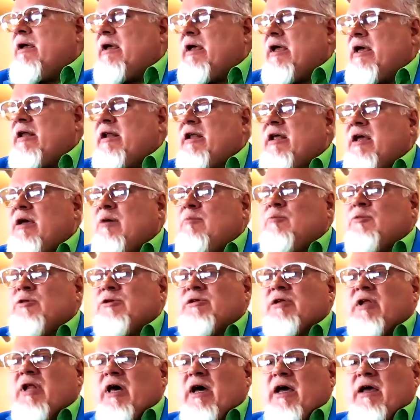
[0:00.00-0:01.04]
In him
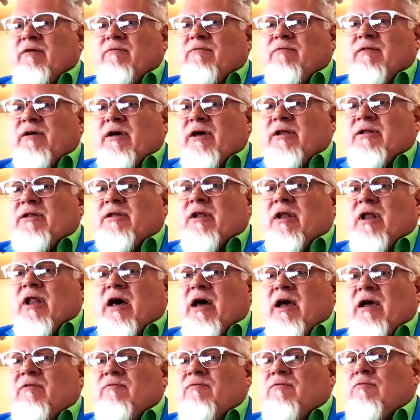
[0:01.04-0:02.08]
was life, and the
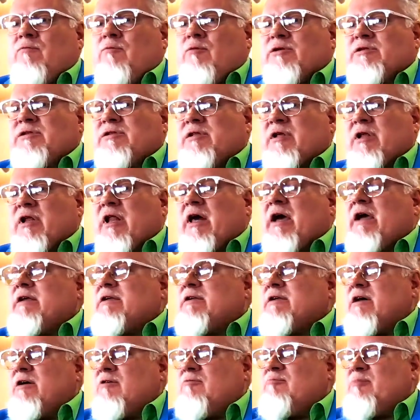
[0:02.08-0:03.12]
life was the
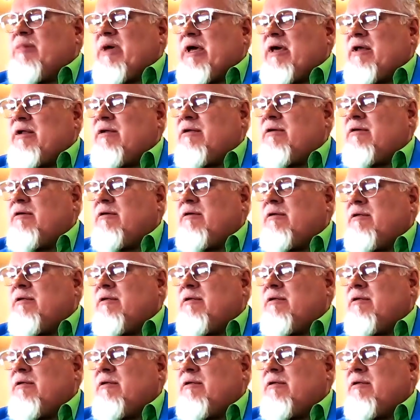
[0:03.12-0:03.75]
light of men.